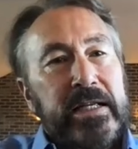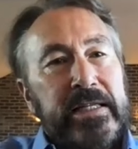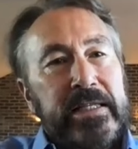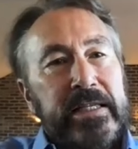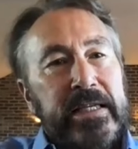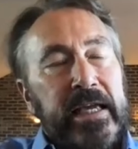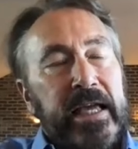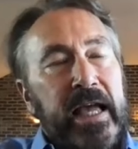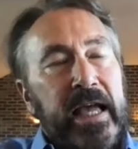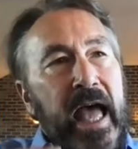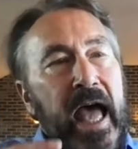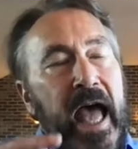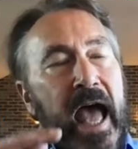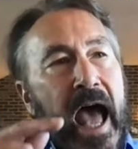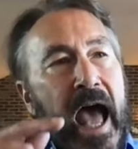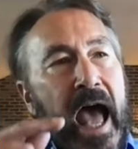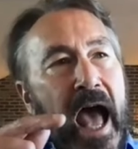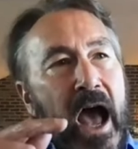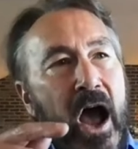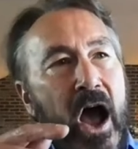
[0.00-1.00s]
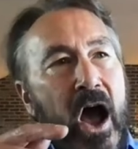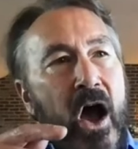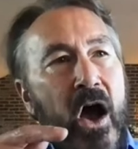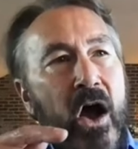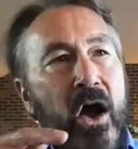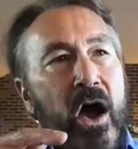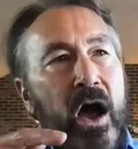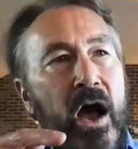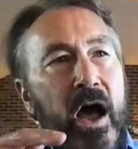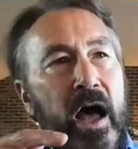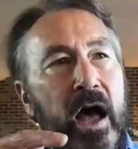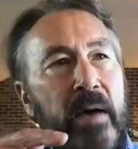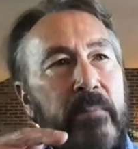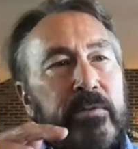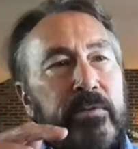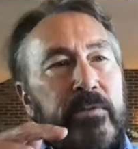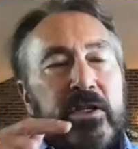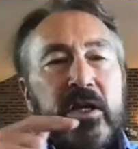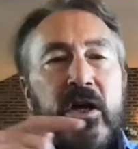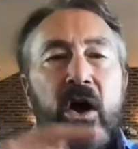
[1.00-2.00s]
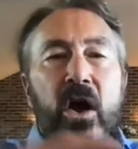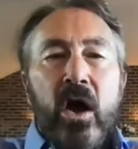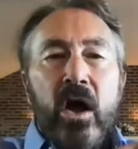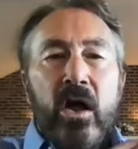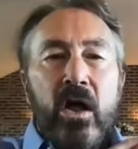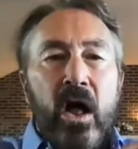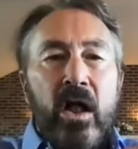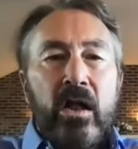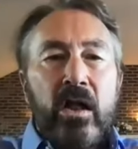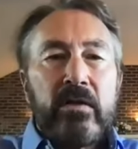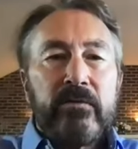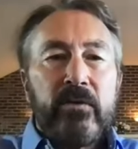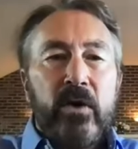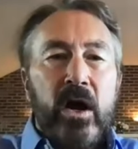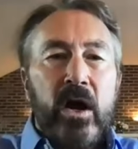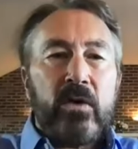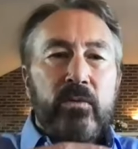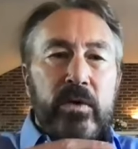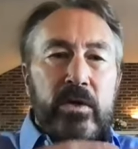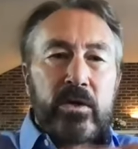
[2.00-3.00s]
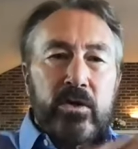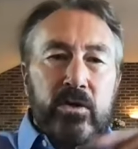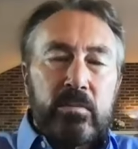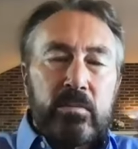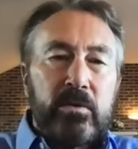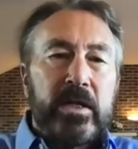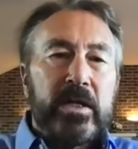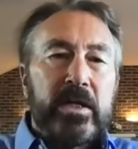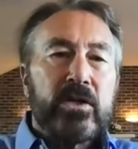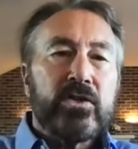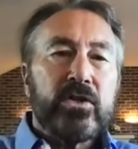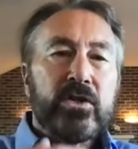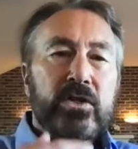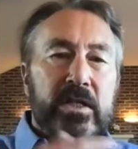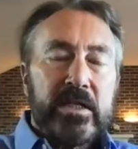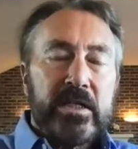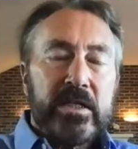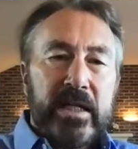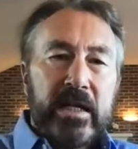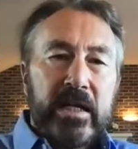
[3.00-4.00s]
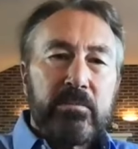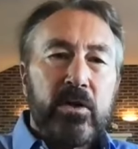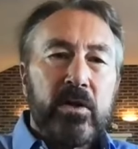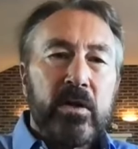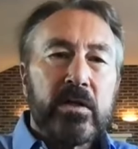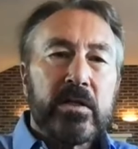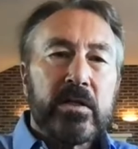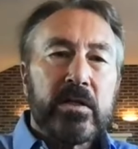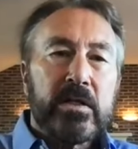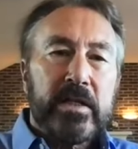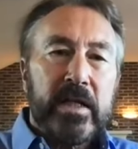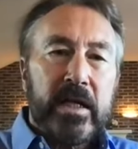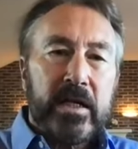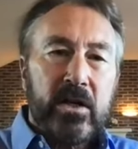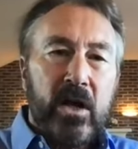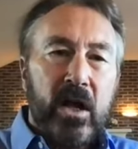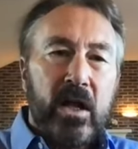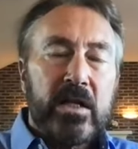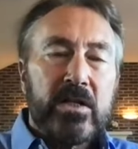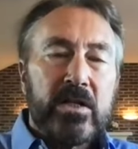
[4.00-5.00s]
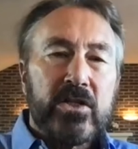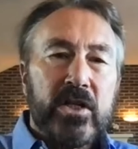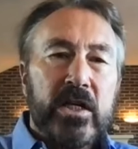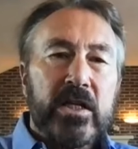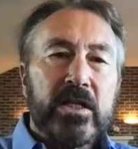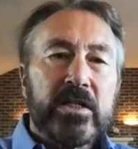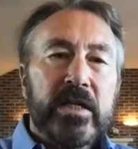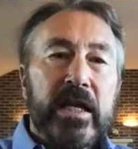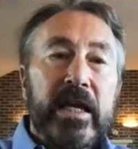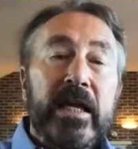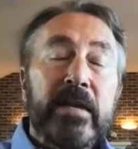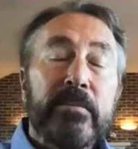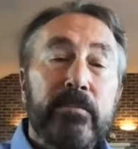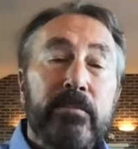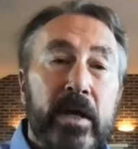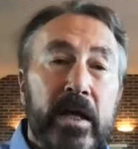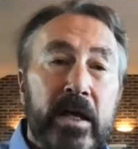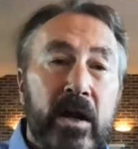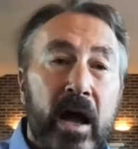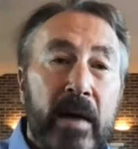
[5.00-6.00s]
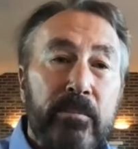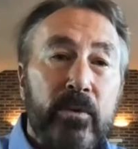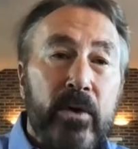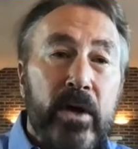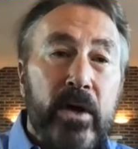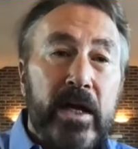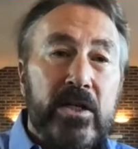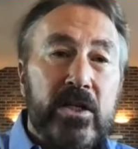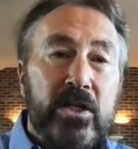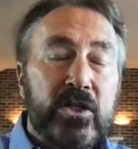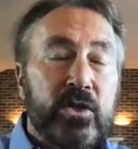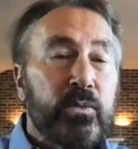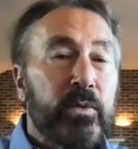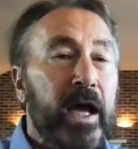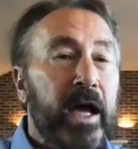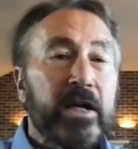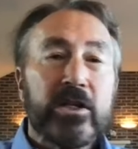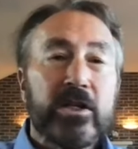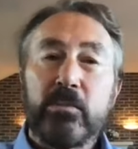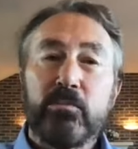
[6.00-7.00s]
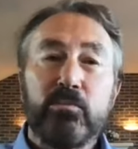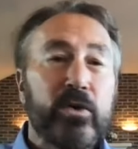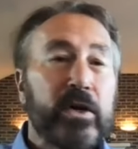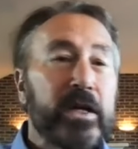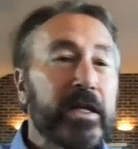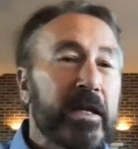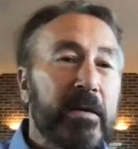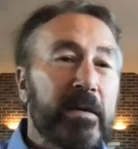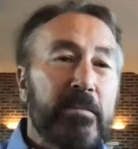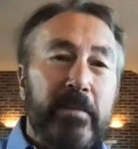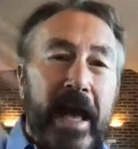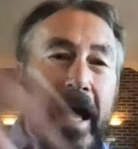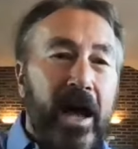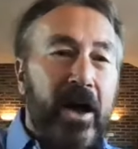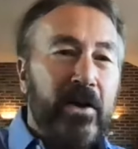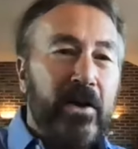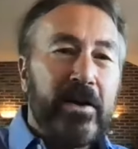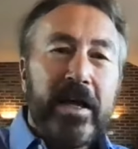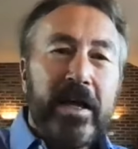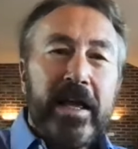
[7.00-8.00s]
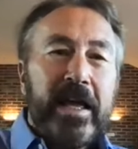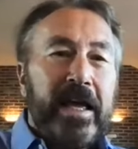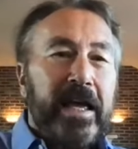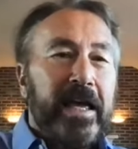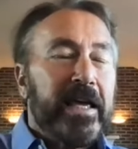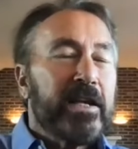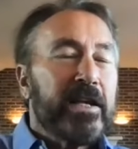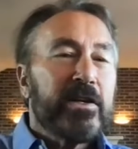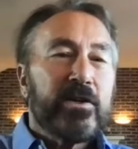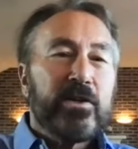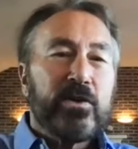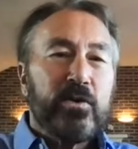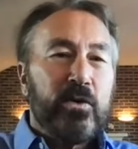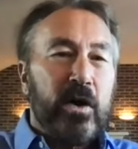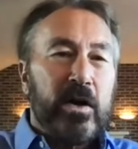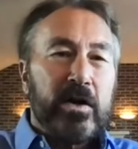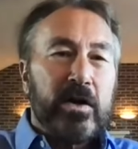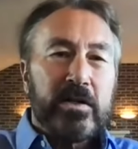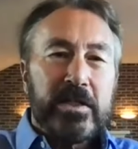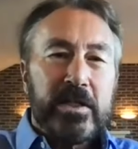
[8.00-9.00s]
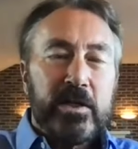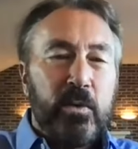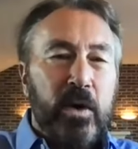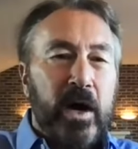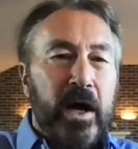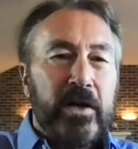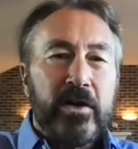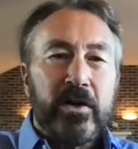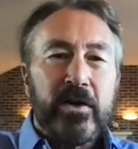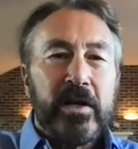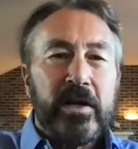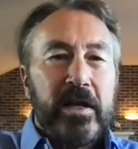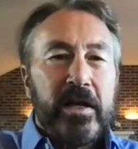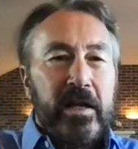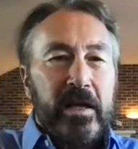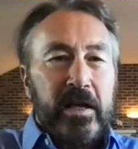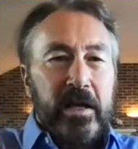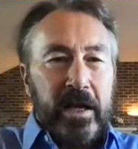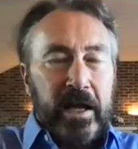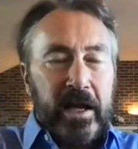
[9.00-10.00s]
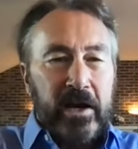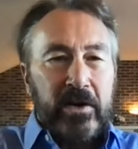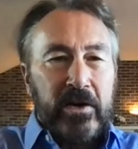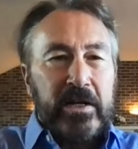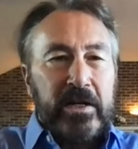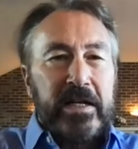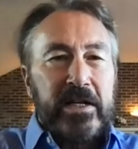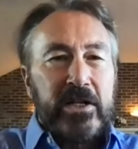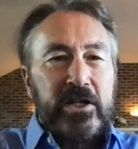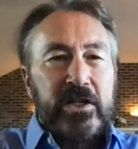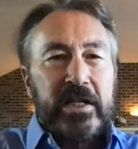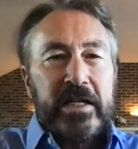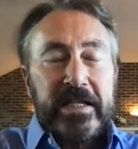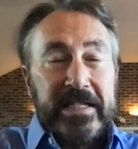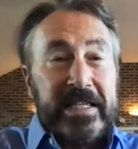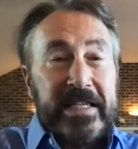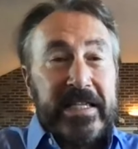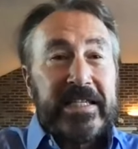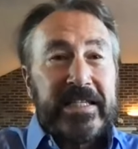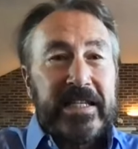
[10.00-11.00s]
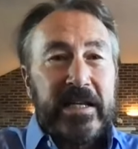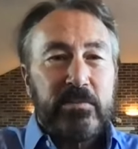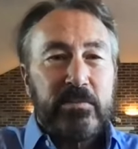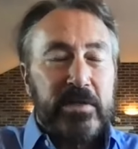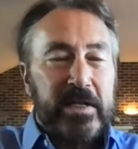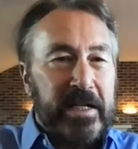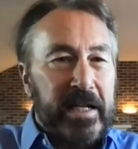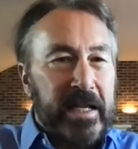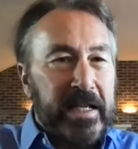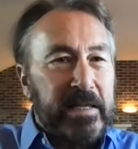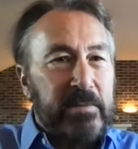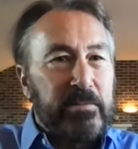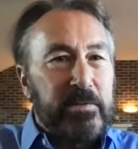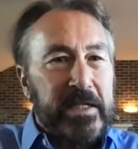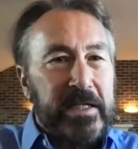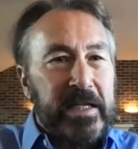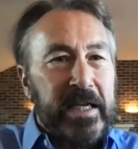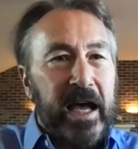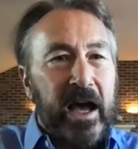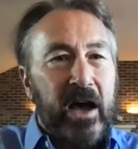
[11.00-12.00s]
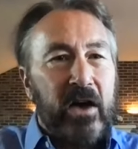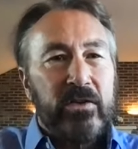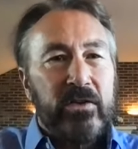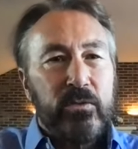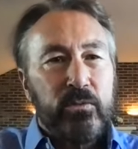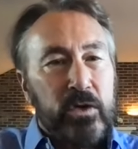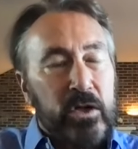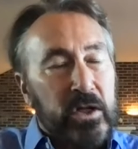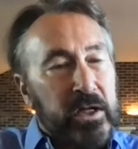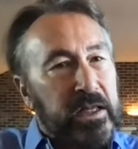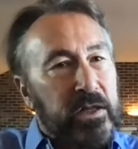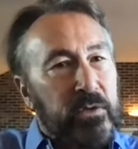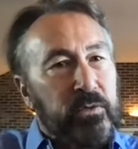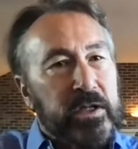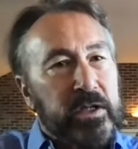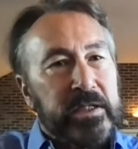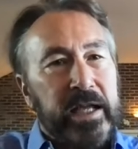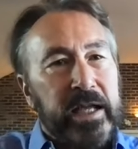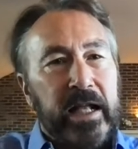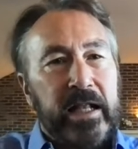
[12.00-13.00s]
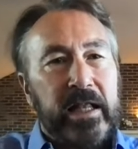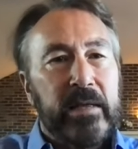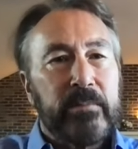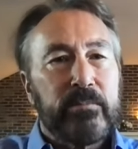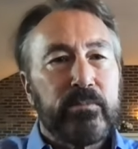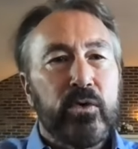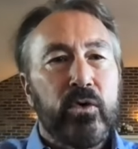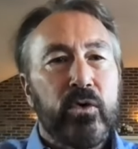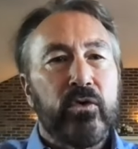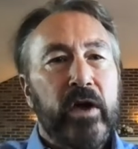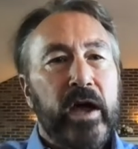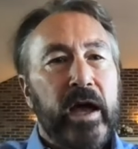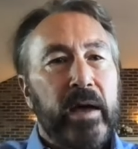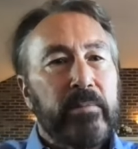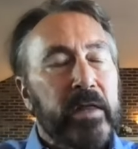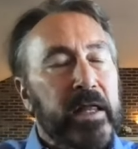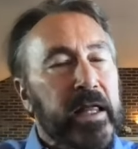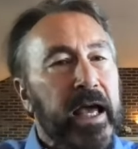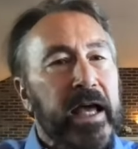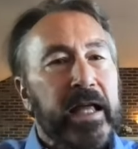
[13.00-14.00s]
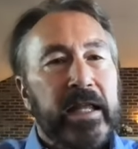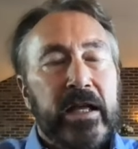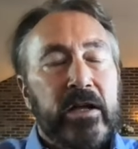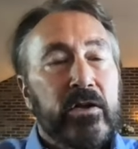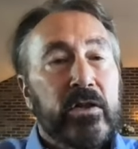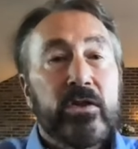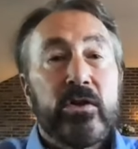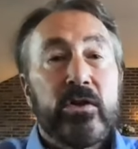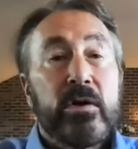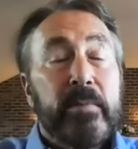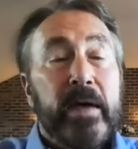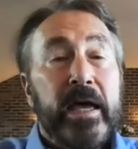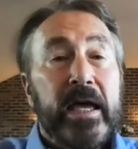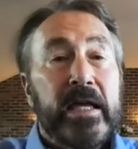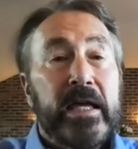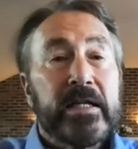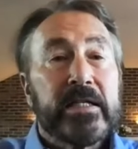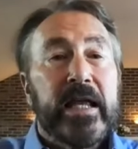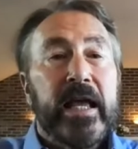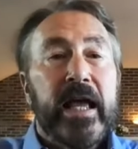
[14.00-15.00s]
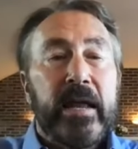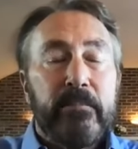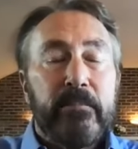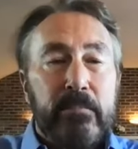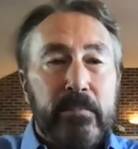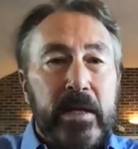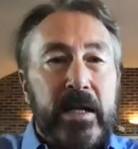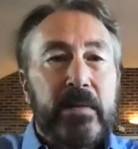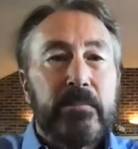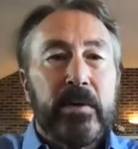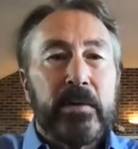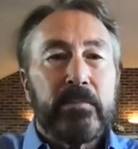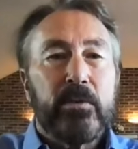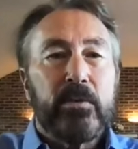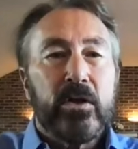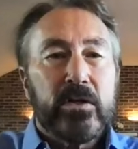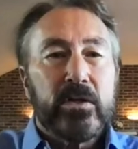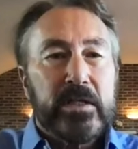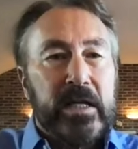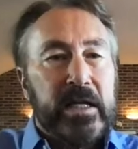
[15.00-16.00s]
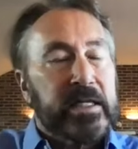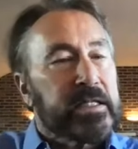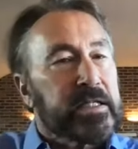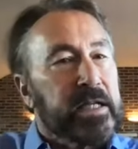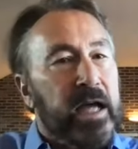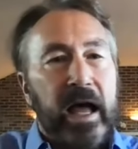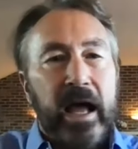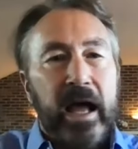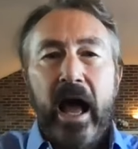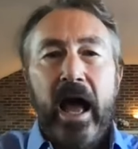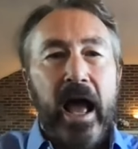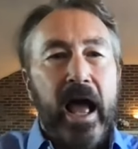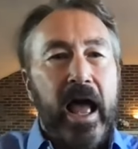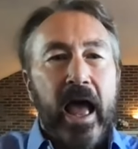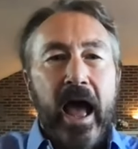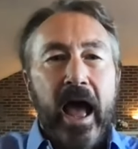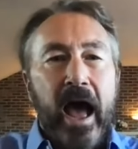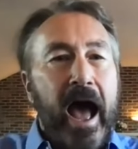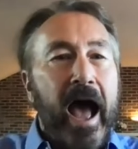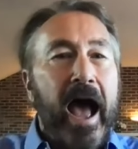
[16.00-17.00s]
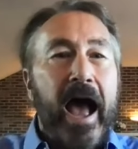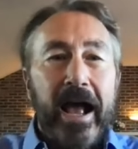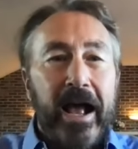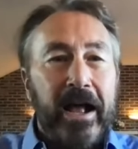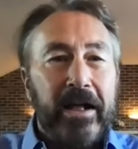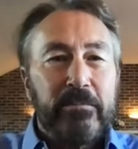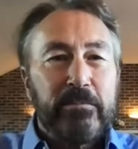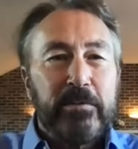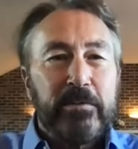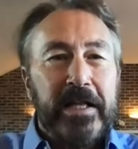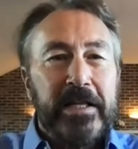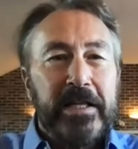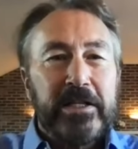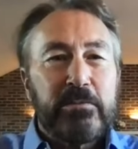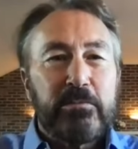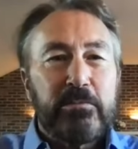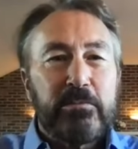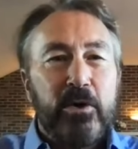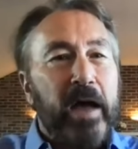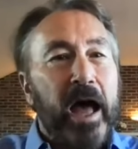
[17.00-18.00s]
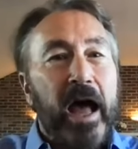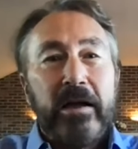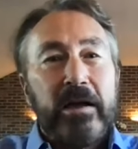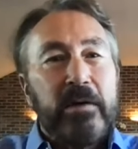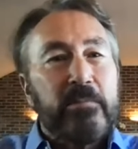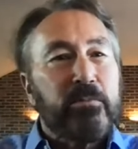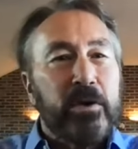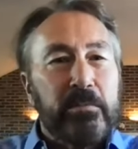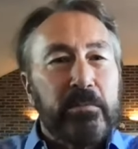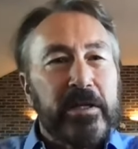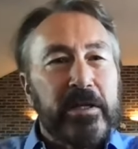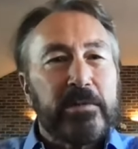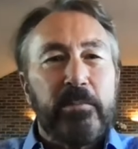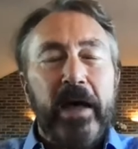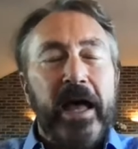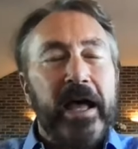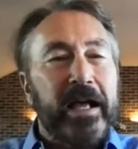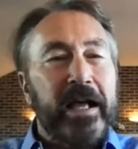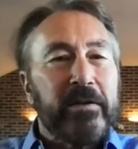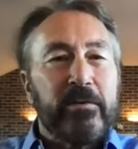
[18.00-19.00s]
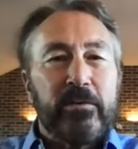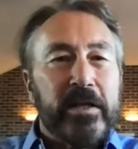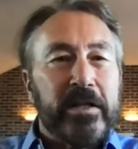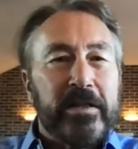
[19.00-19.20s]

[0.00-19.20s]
to see, all of our renewable energy, sustainable technologies in operation. So we actually bring them down into our seawater air conditioning systems to let them see how, look at the recycling program, and they're amazed. And many people take this and go back, I'm gonna bring this back.